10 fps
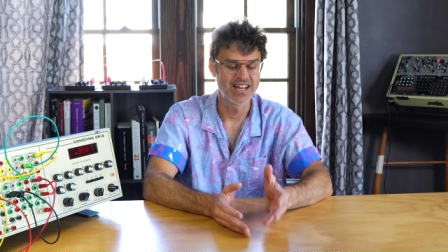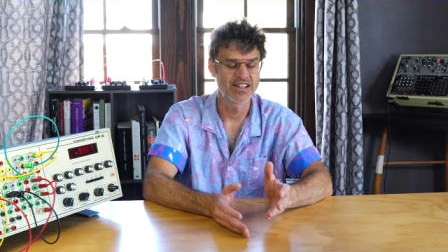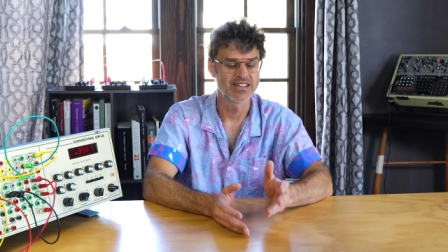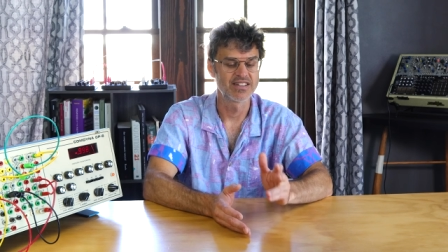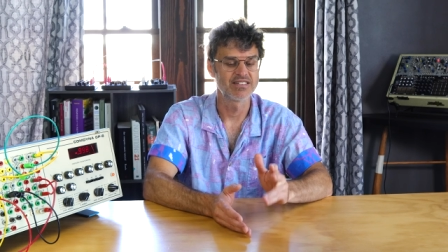
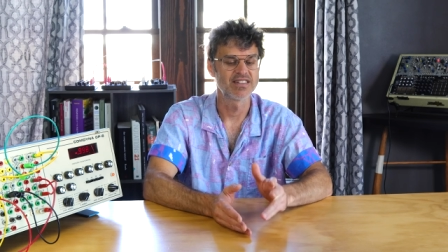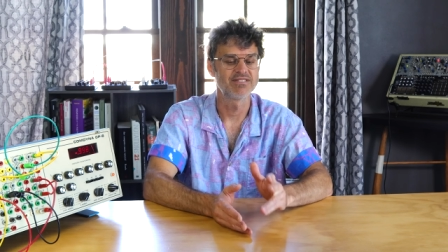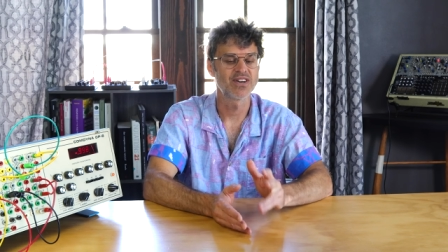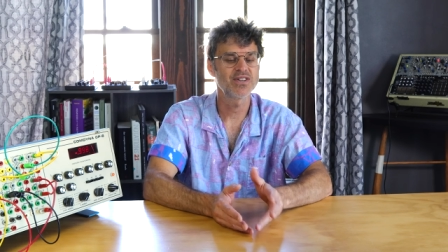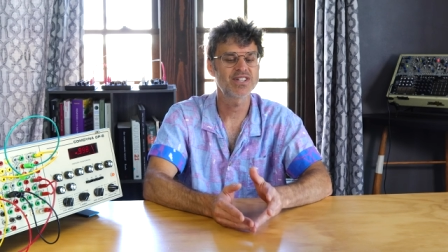Now, the, the,
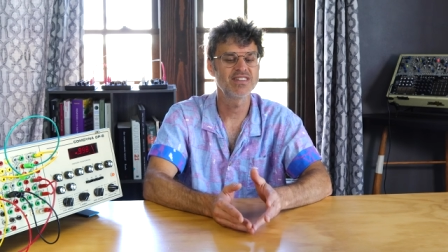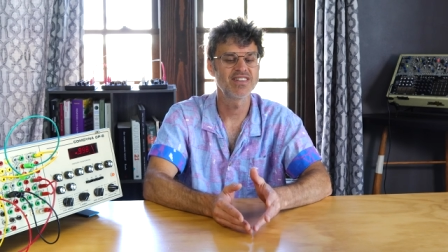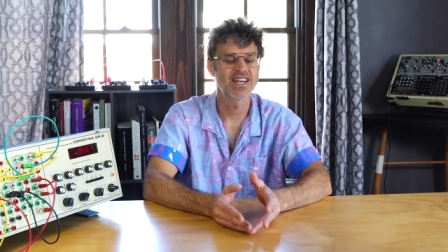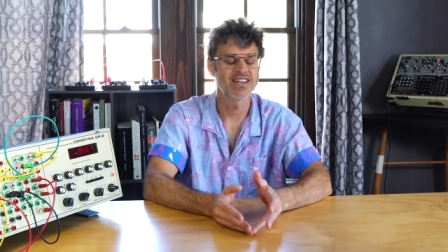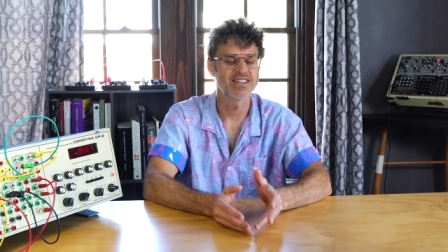the
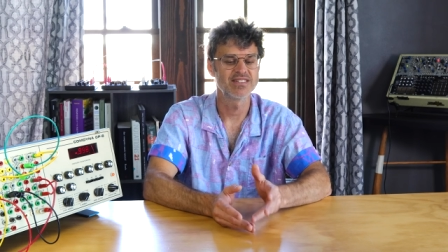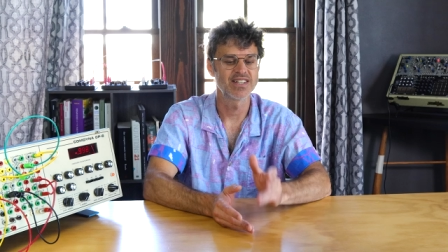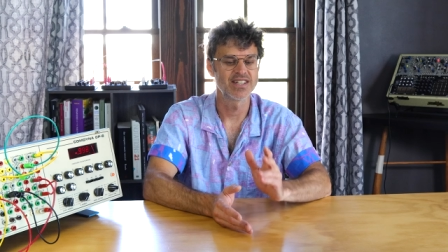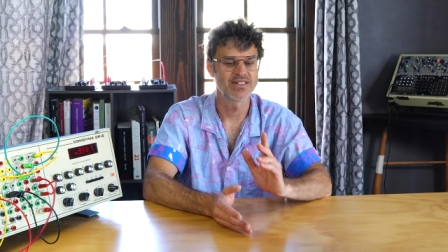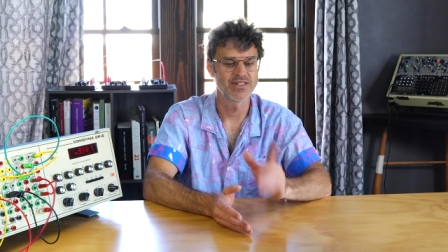version
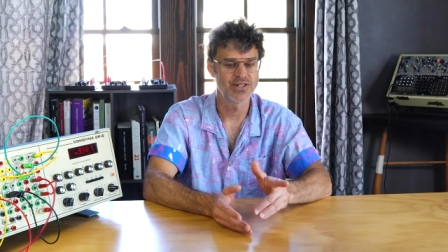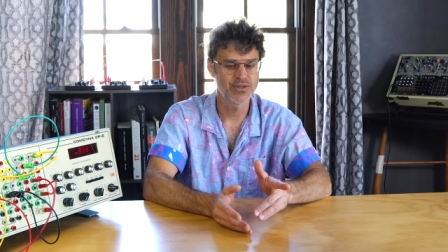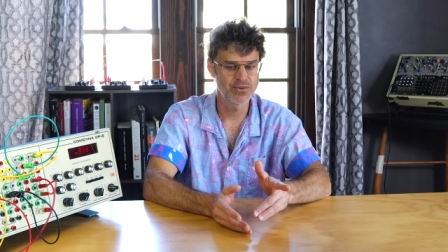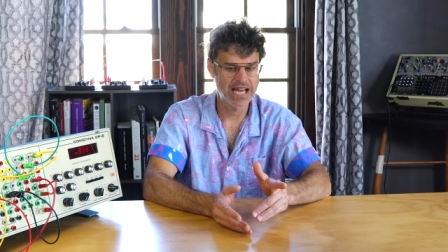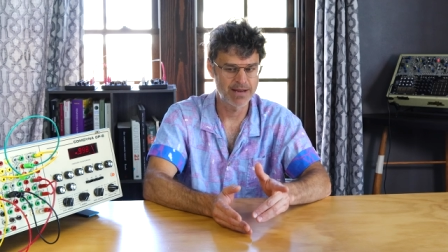that, that
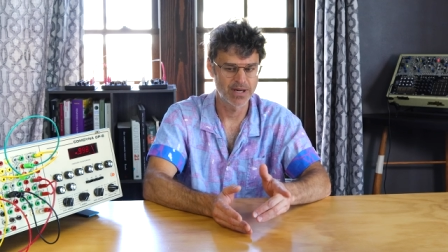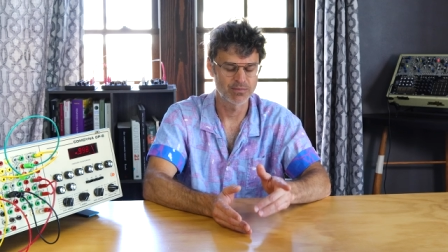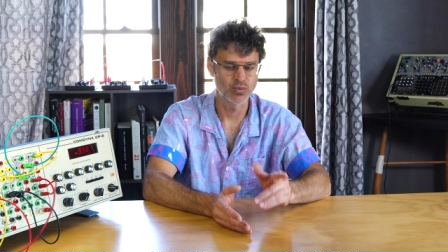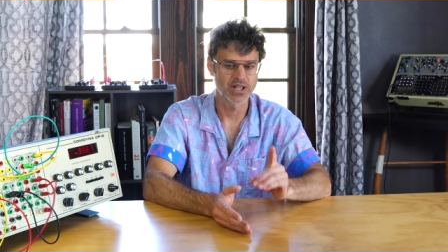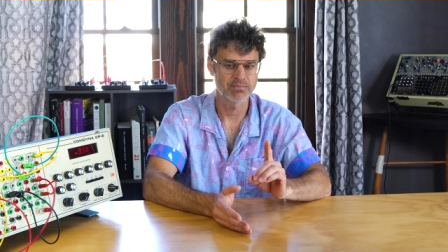you came
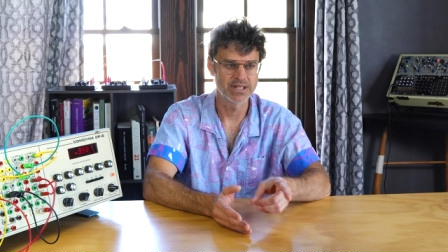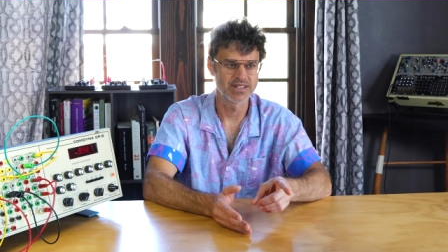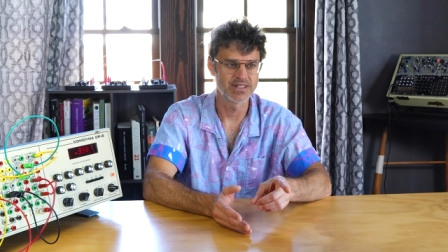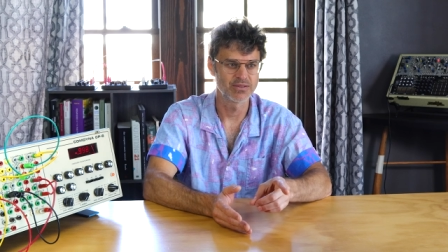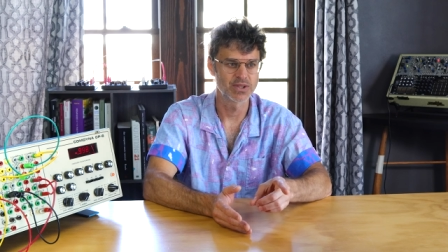up with,
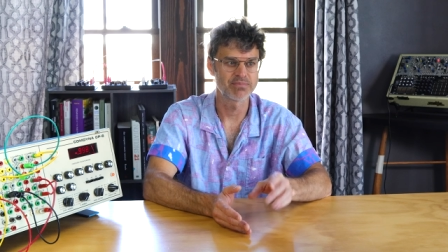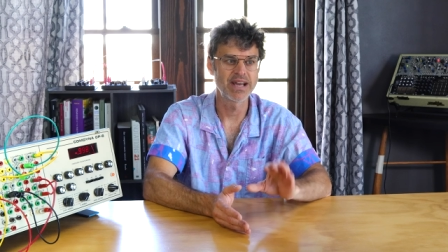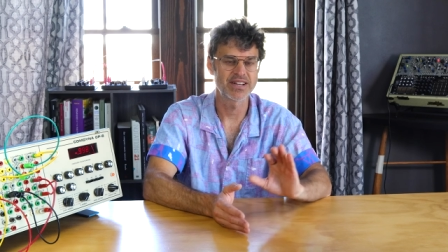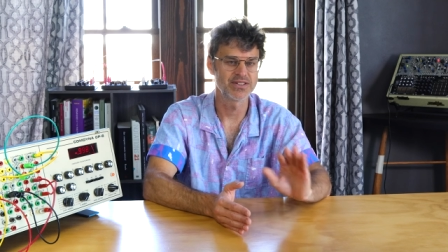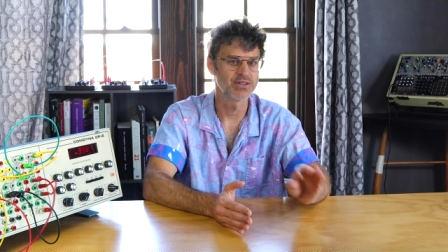Pete,
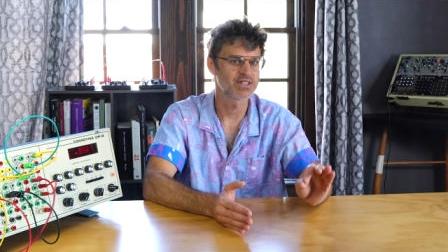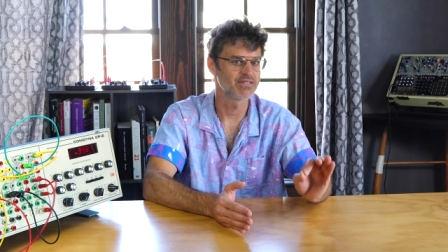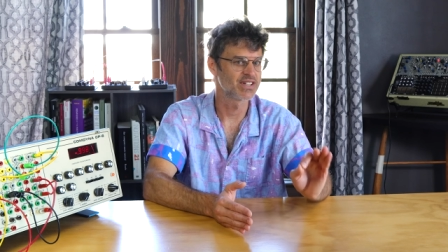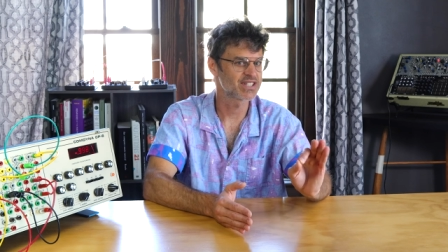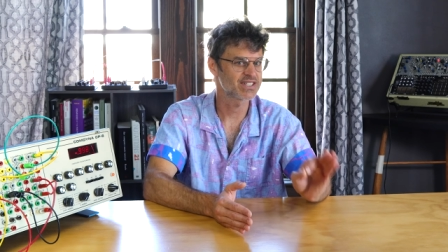which makes
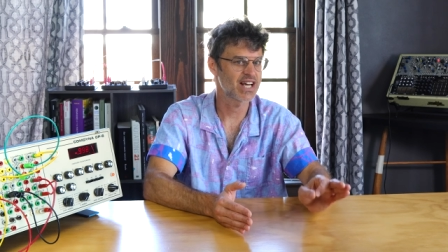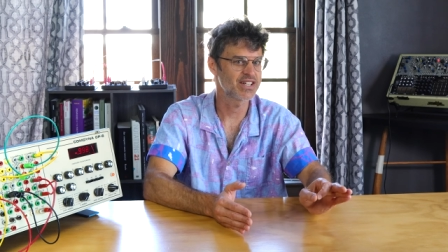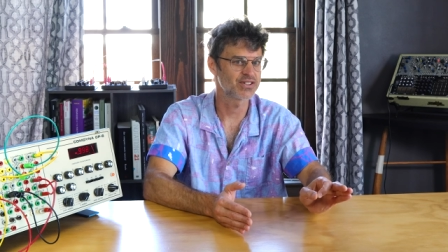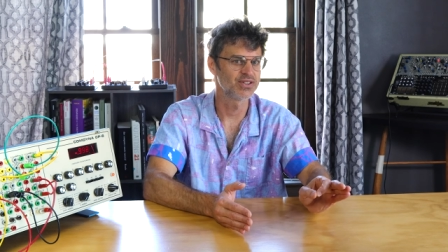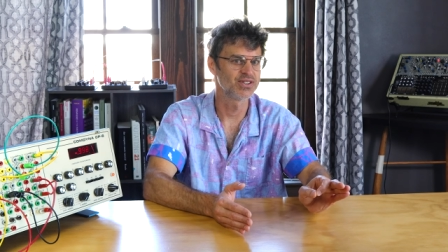use of the
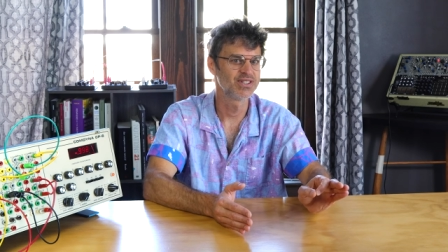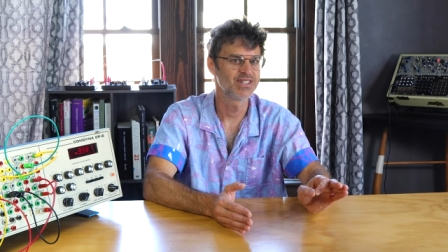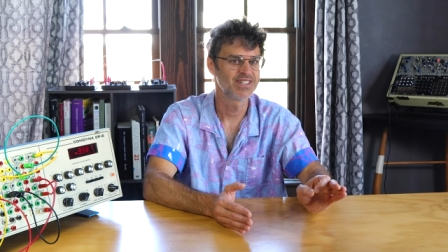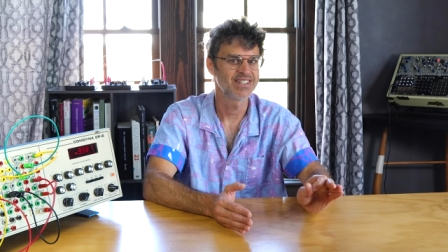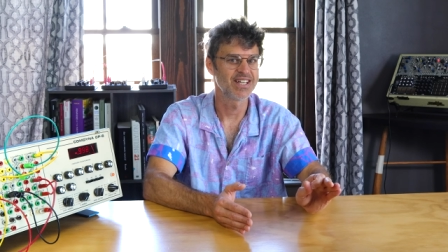
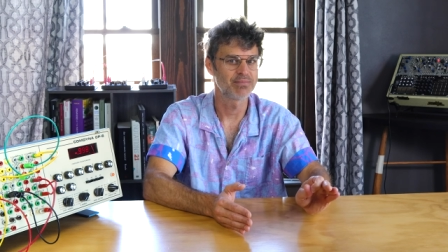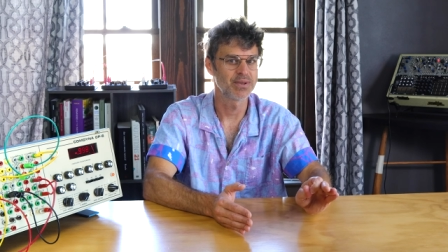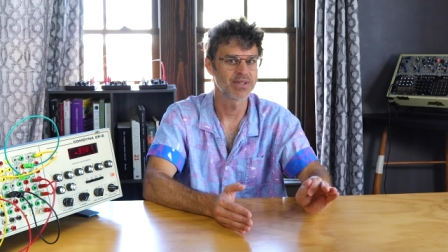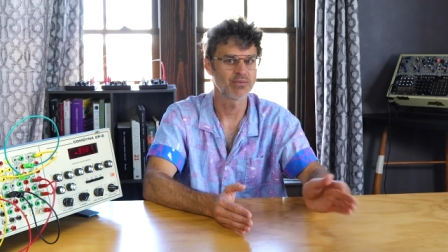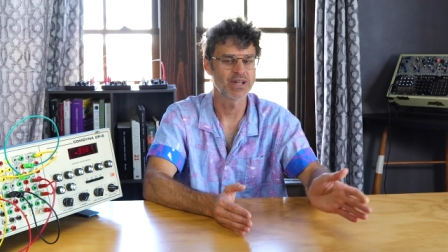cycle
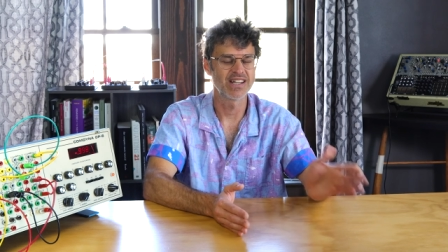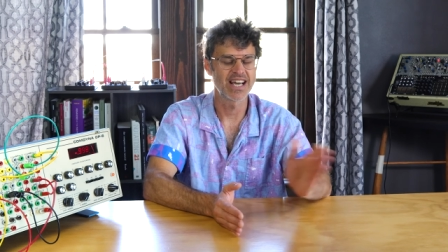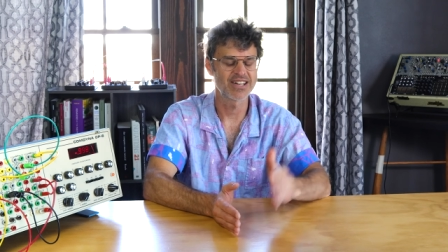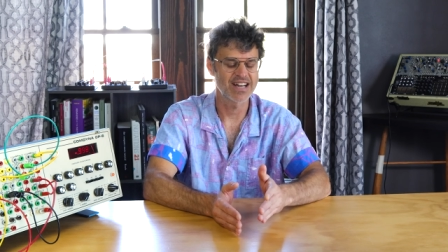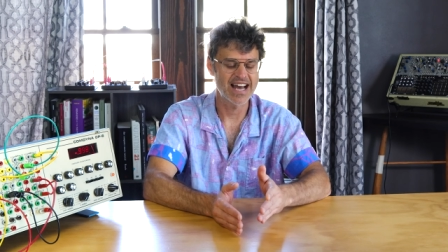input that we
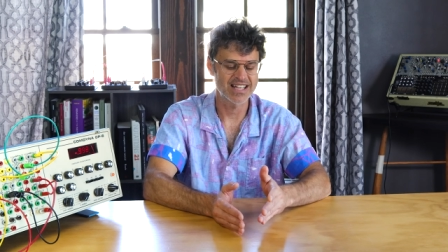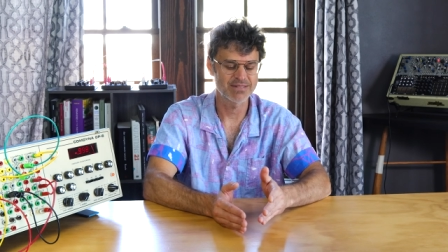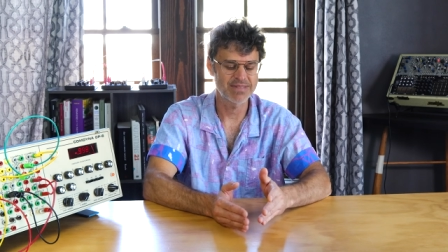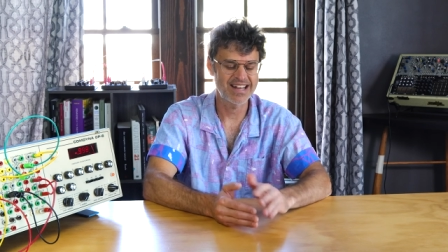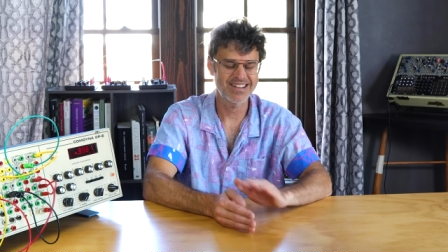later
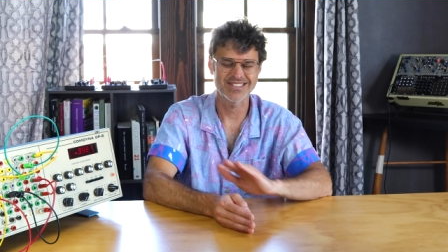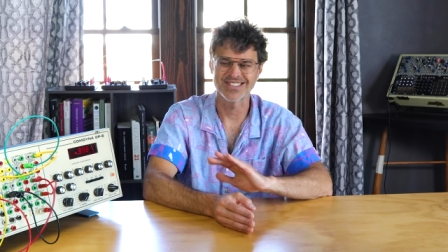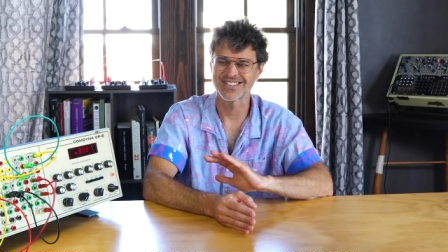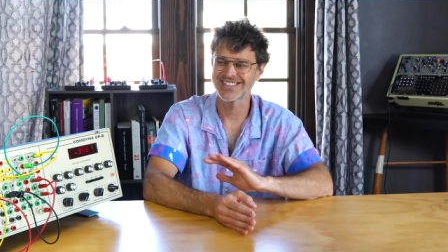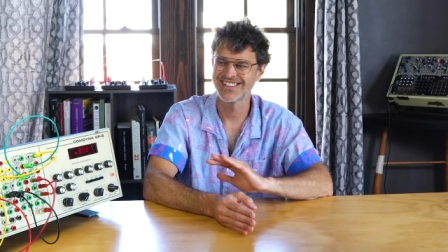added to
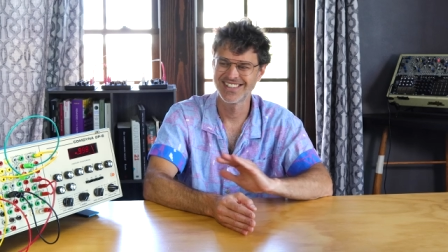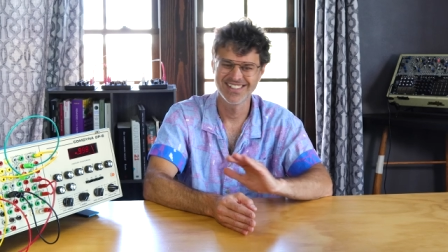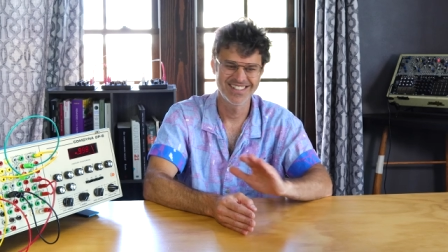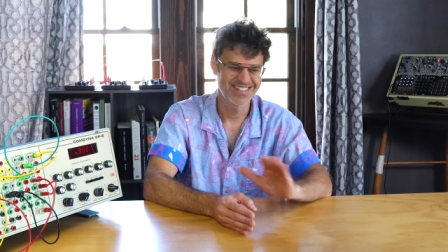Maths, is